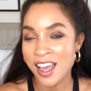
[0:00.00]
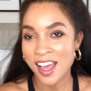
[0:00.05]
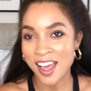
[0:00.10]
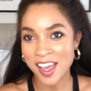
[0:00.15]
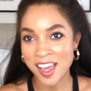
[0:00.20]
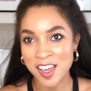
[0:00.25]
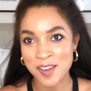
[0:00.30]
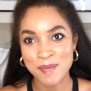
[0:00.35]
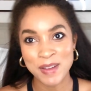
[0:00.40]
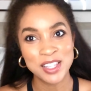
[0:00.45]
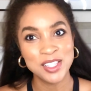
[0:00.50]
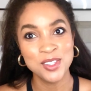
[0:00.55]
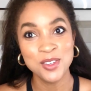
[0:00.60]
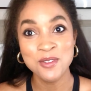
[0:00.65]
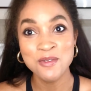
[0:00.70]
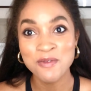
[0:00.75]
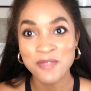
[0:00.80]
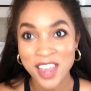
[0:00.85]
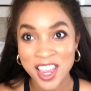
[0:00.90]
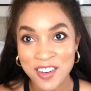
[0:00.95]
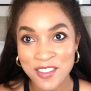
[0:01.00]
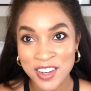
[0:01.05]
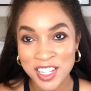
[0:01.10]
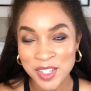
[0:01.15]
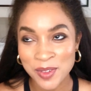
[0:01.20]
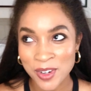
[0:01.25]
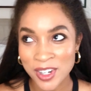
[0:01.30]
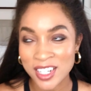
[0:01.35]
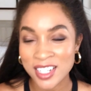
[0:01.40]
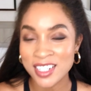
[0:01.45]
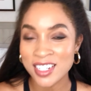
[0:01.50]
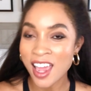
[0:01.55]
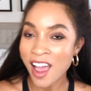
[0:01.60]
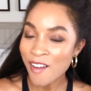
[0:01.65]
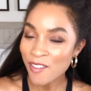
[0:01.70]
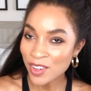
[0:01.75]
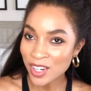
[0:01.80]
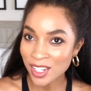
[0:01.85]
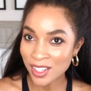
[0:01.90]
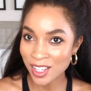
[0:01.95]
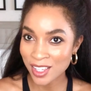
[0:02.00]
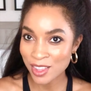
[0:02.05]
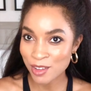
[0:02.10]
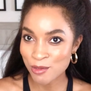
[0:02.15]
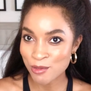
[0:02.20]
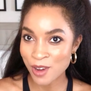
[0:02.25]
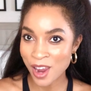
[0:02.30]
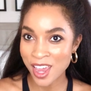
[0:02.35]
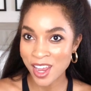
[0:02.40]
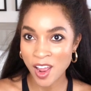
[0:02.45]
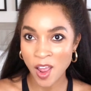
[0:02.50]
My 2 favorites were definitely the red.